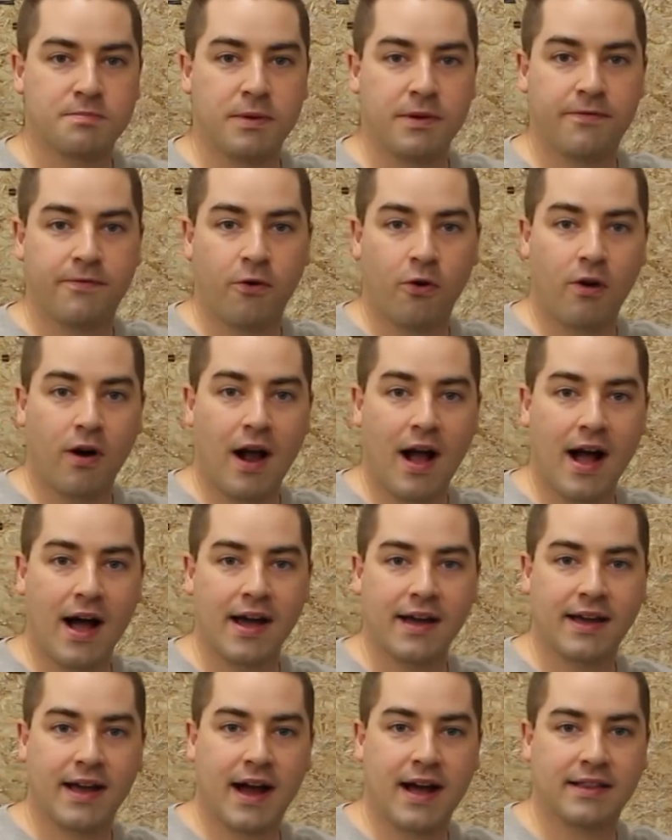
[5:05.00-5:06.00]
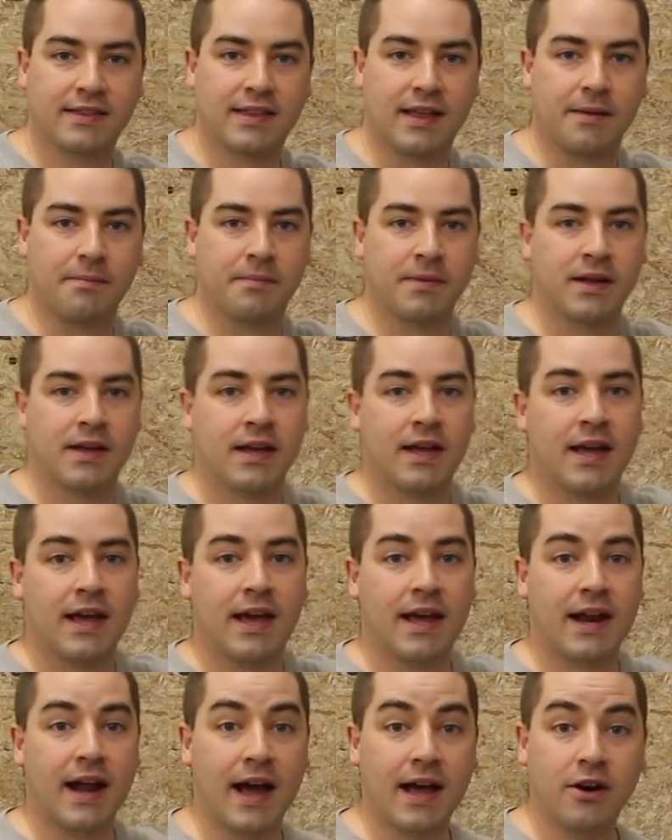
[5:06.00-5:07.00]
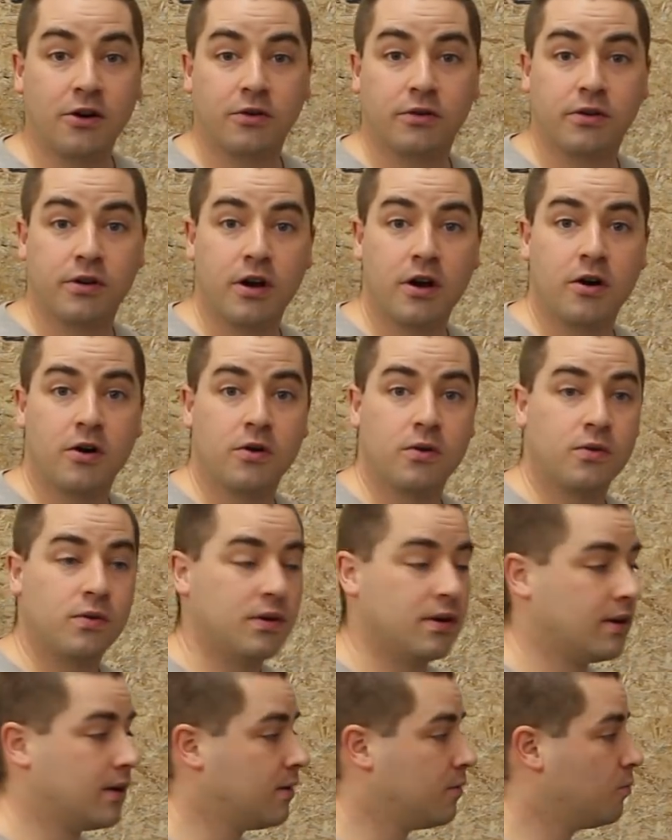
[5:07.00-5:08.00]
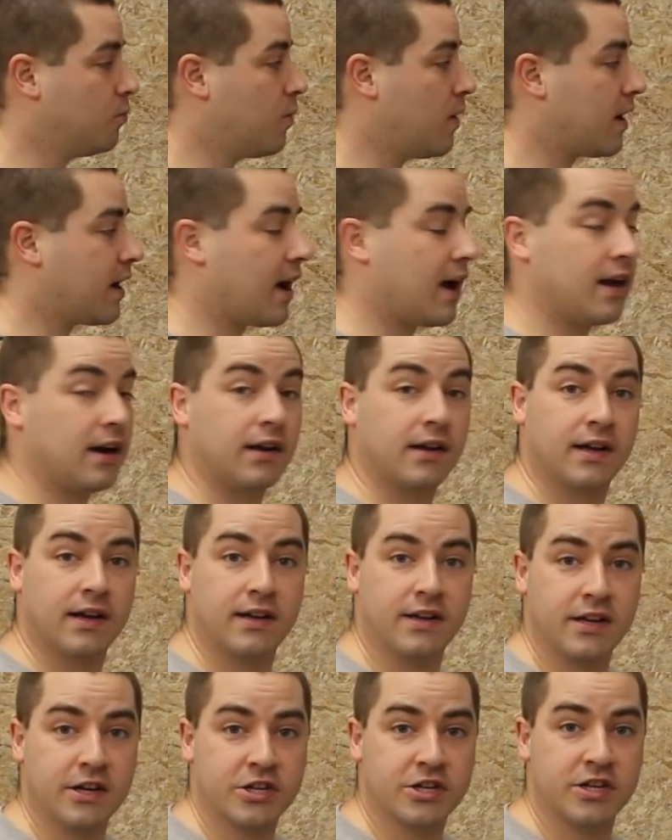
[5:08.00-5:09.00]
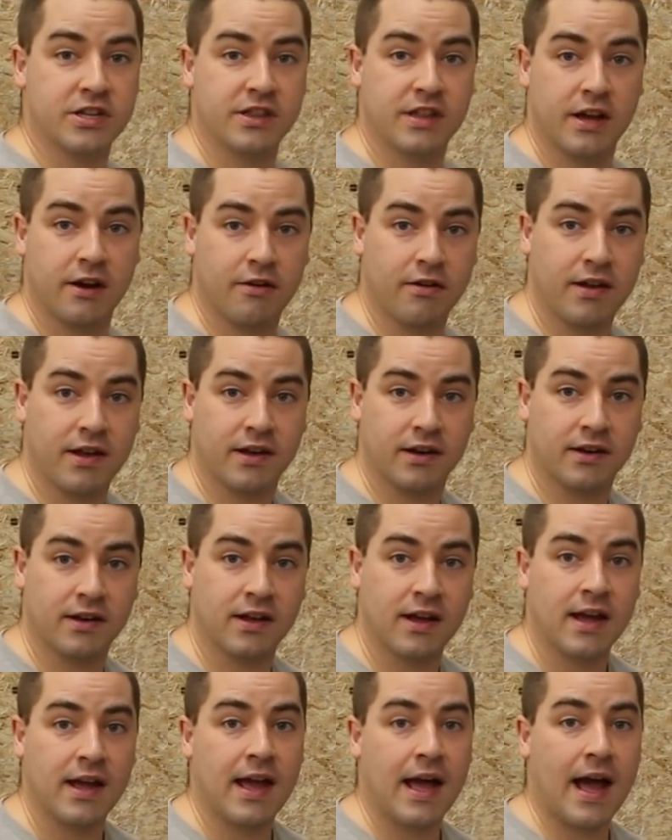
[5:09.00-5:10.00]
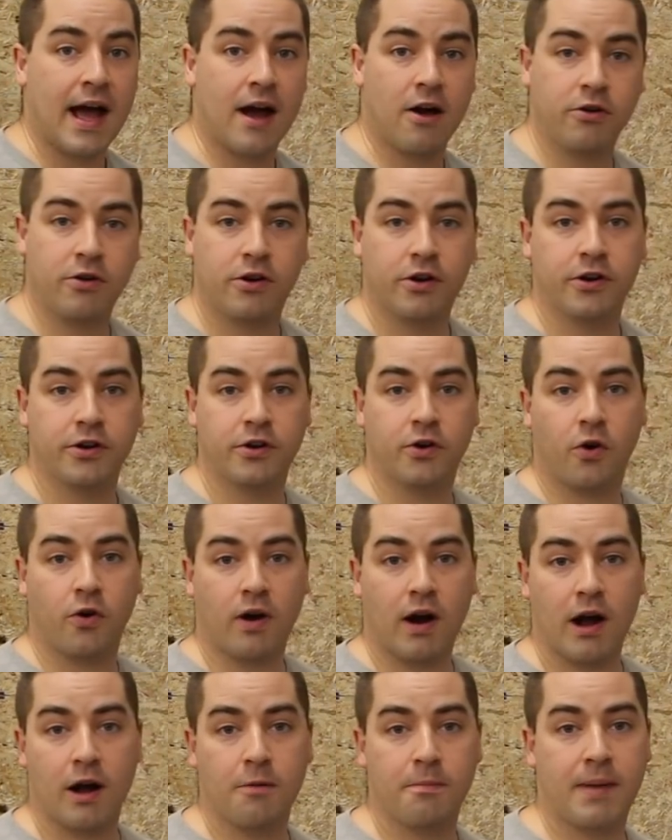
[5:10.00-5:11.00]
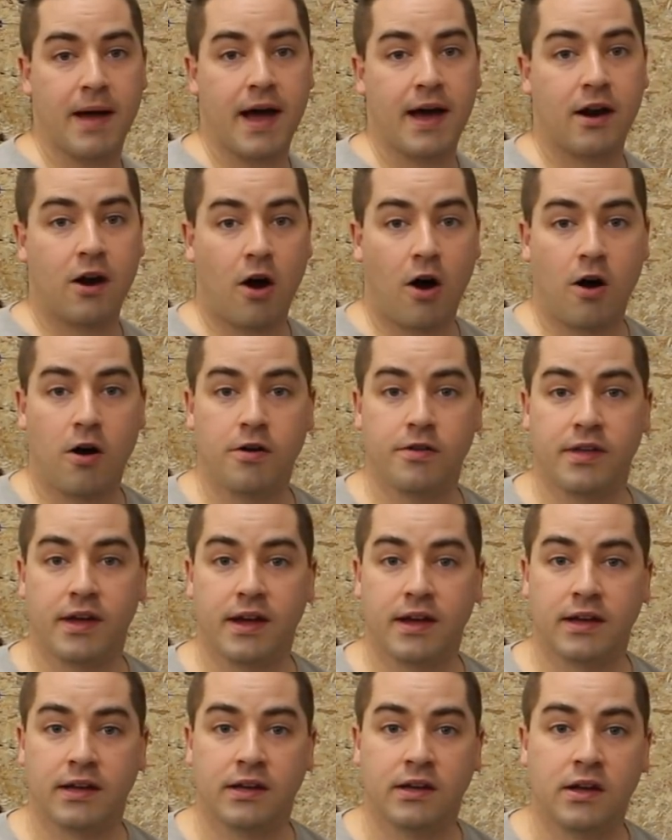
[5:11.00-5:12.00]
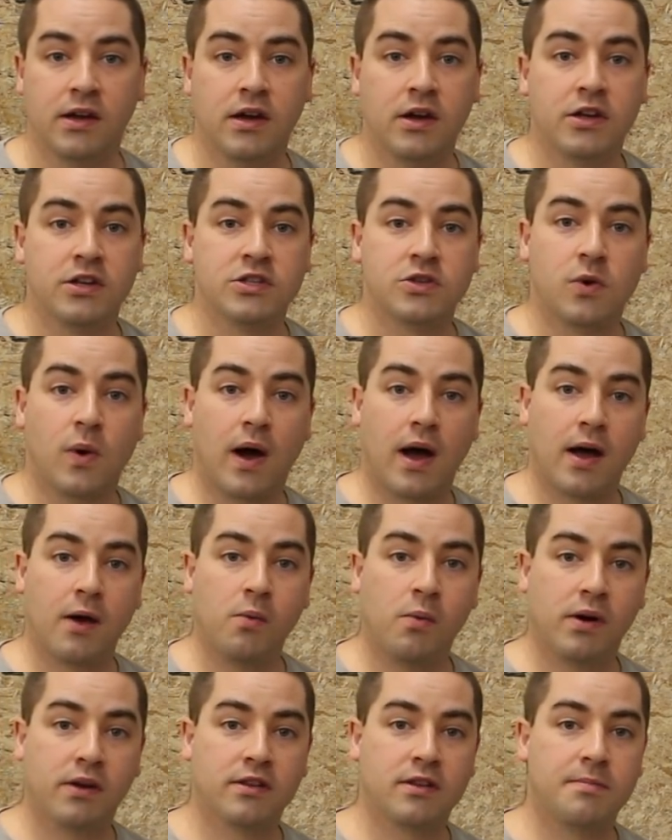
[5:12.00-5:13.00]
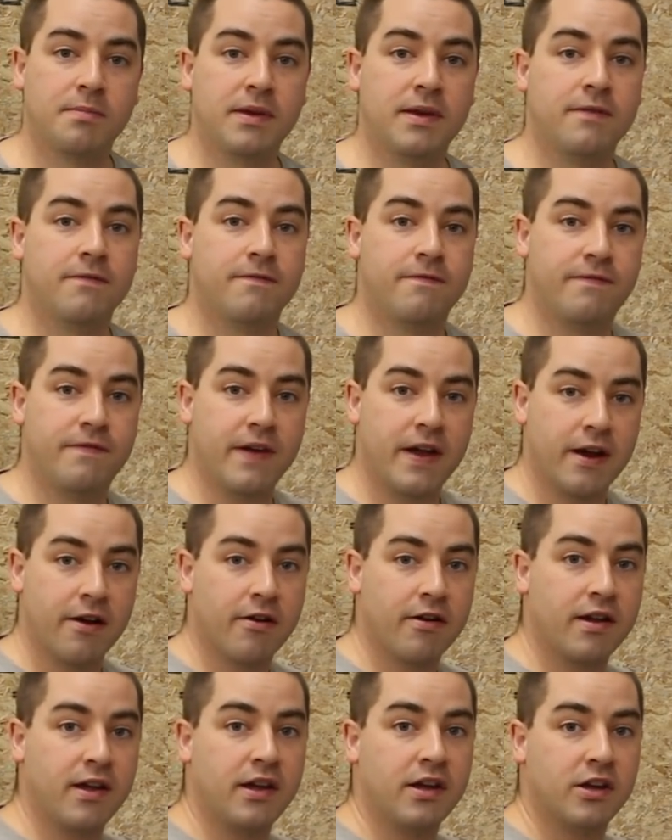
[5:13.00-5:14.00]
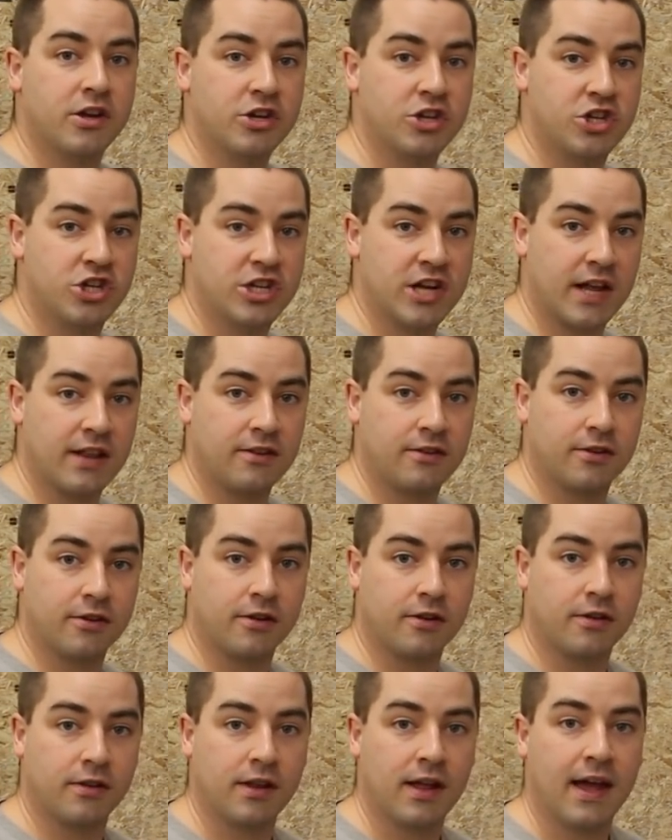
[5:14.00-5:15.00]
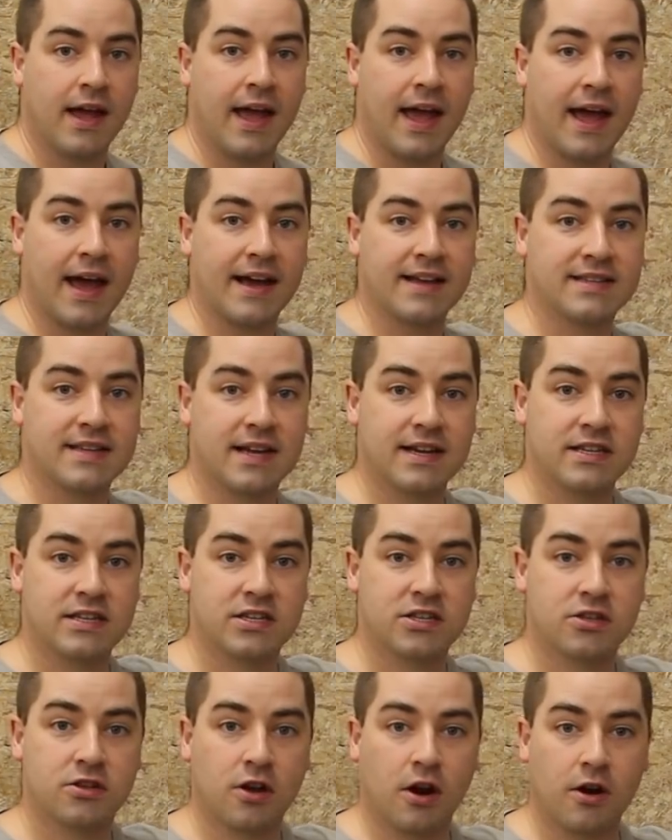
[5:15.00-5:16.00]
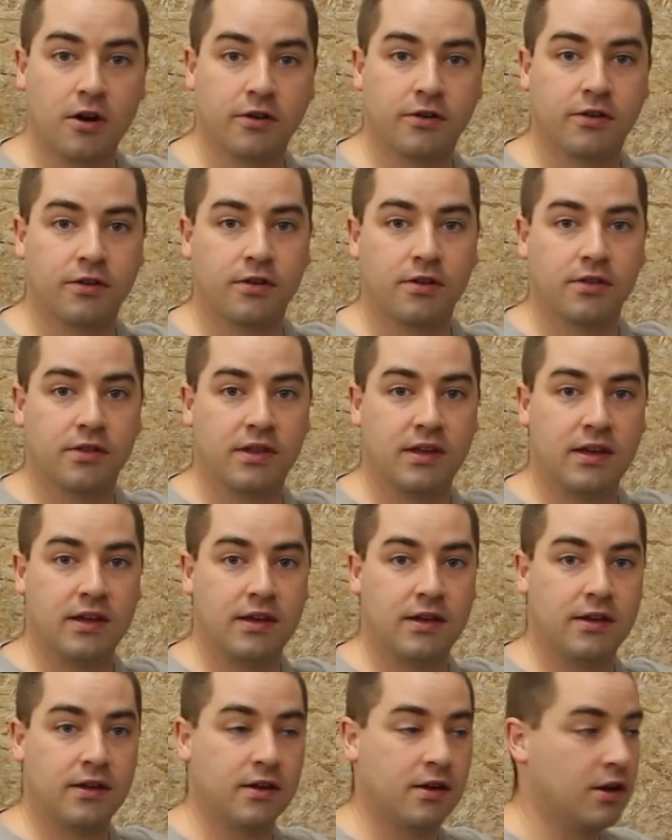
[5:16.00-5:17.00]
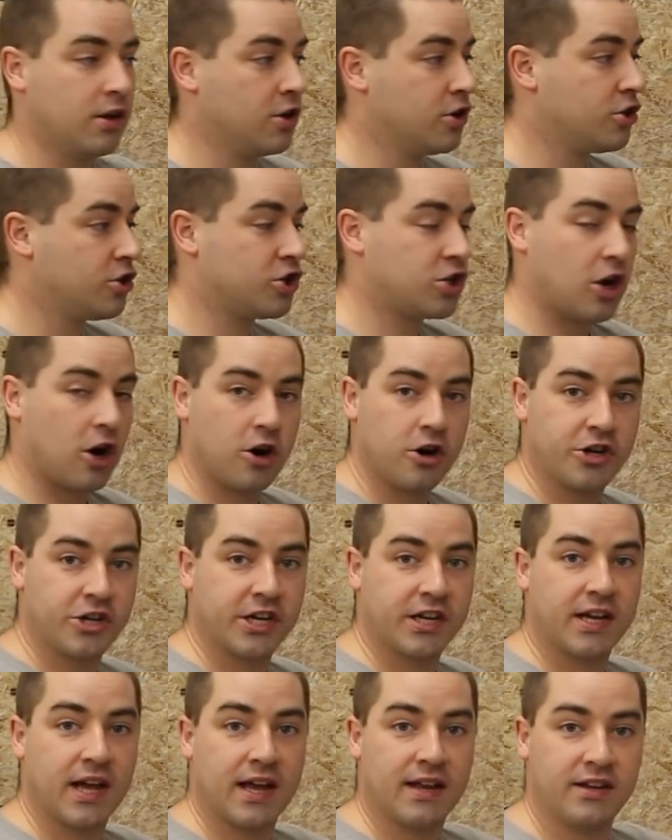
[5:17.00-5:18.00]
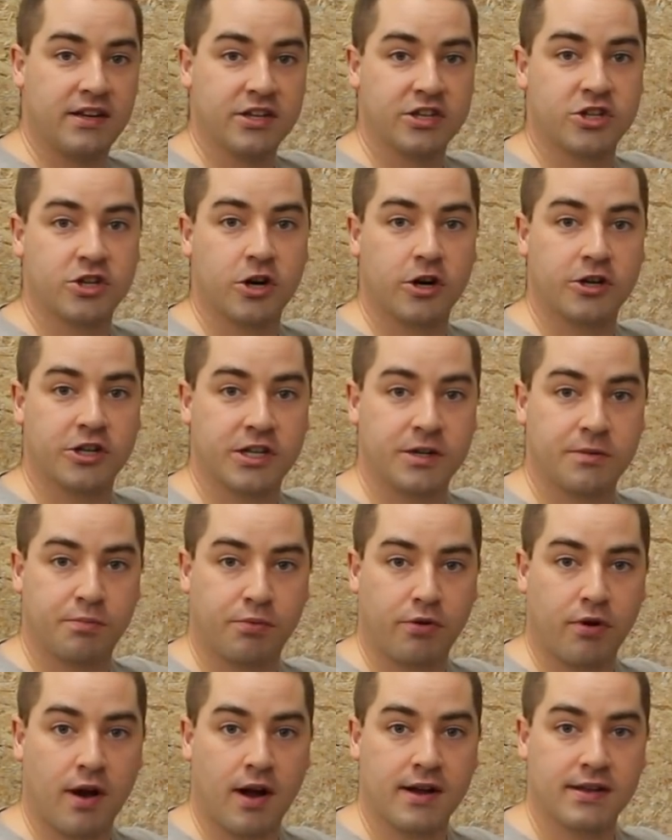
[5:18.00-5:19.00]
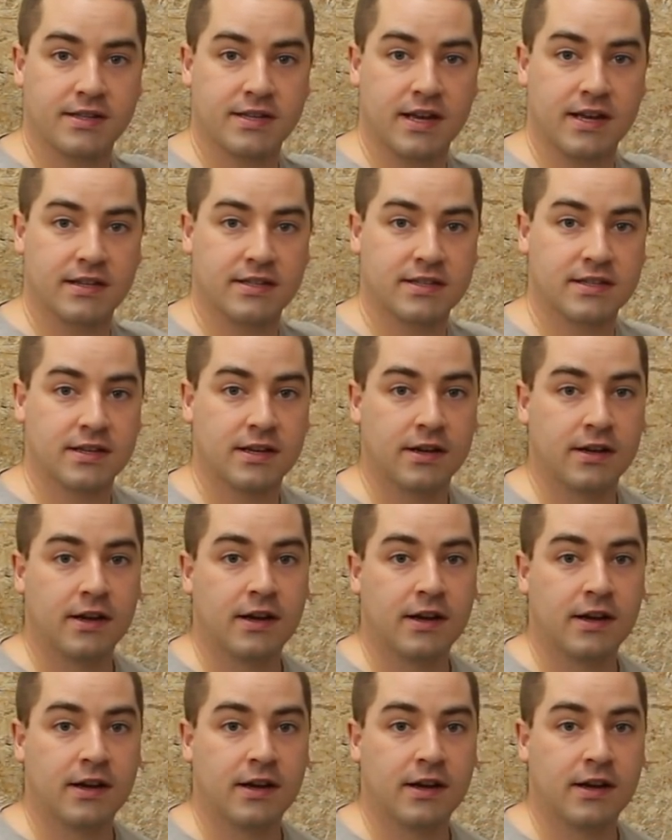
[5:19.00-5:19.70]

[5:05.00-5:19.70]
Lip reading: before I got them, and I don't know what kind of condition they're in. How good or how bad are they? So I want to be very gentle as I start the charging and discharging process.